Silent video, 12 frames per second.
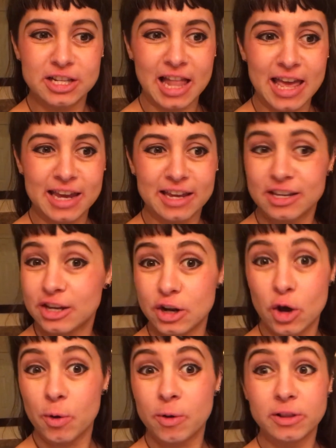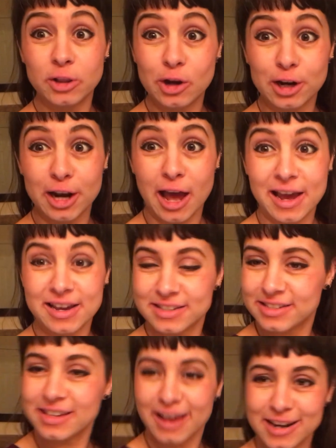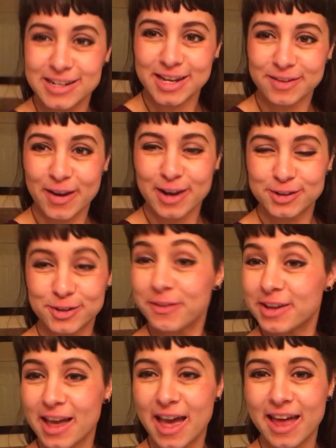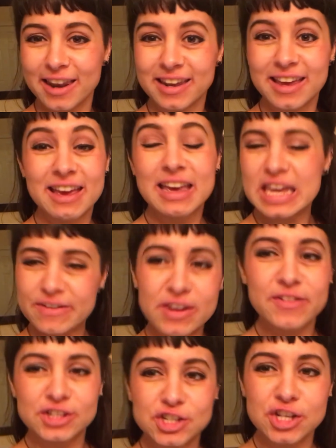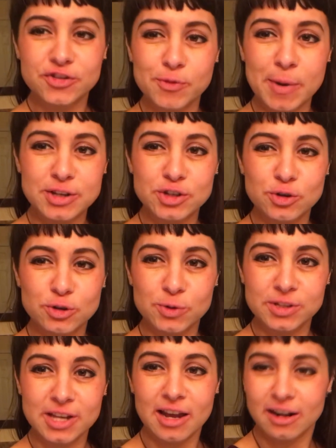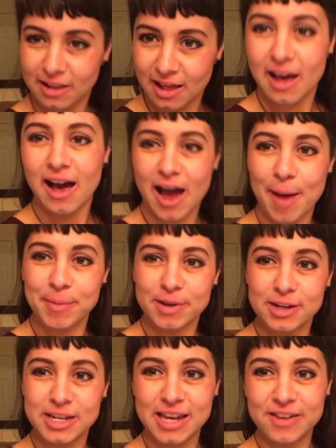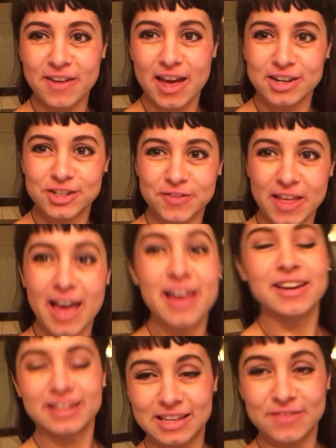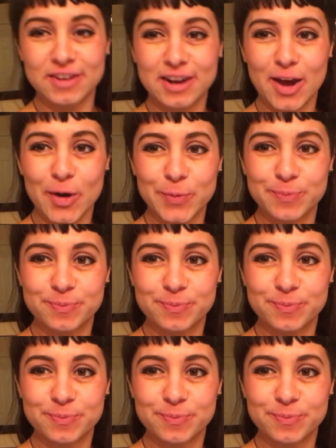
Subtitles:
to like, you know, look nice, I take advantage of it. And even if it's just for my students recital, I'm gonna take advantage of that even now.